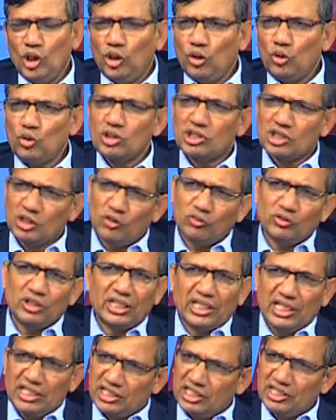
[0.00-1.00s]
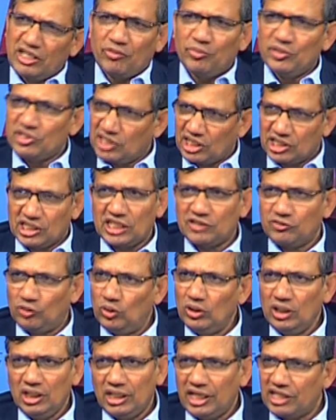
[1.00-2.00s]
No, some of the cases have been
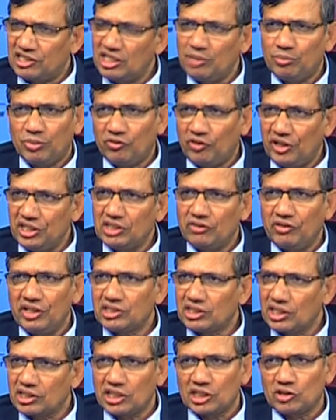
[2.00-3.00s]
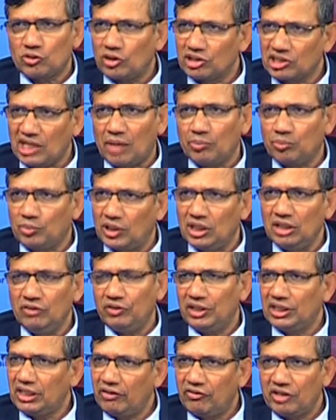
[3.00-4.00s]
successful. Let's say Powai is a very successful example,
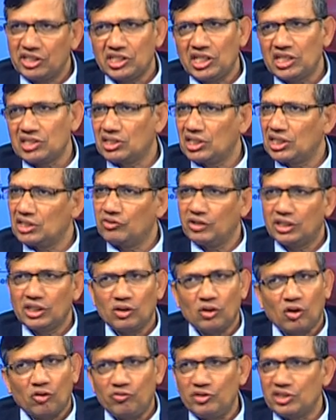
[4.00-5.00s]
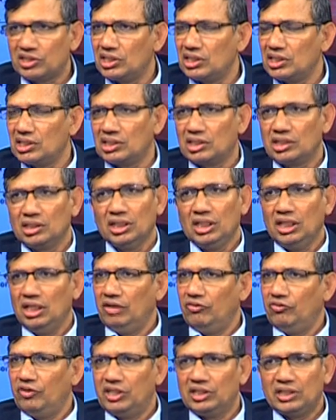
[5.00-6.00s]
where there are residences, where there are offices,
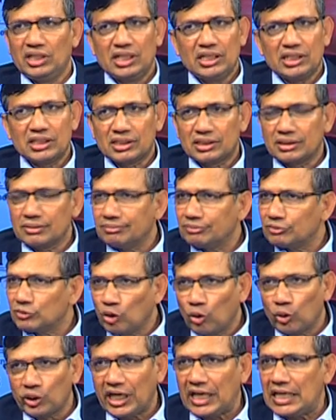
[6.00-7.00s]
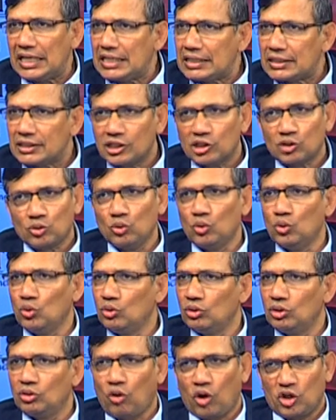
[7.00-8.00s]
where there is hotels,
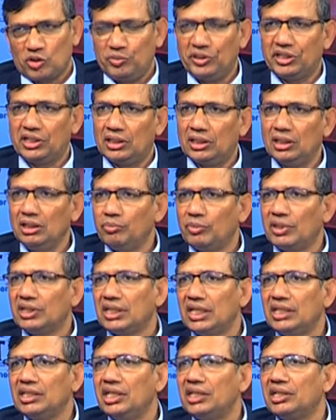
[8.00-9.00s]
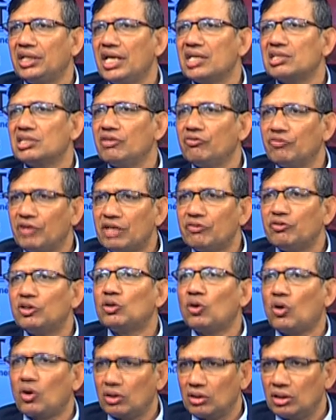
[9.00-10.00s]
school, hospital, but then it takes a
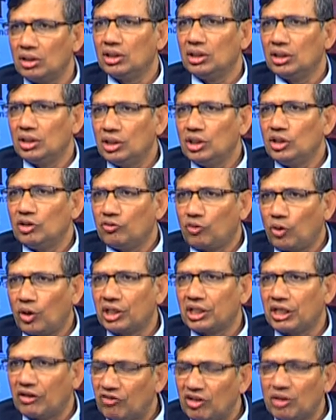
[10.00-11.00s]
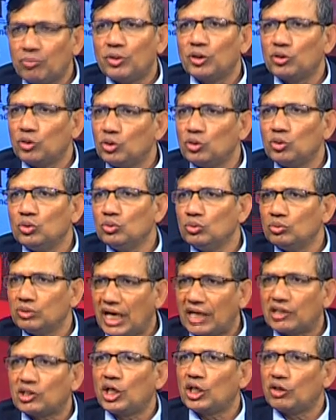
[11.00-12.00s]
wherewithal for a developer to do
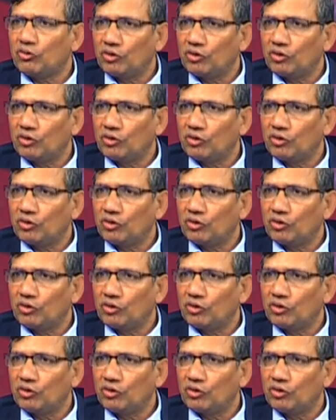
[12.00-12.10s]
that kind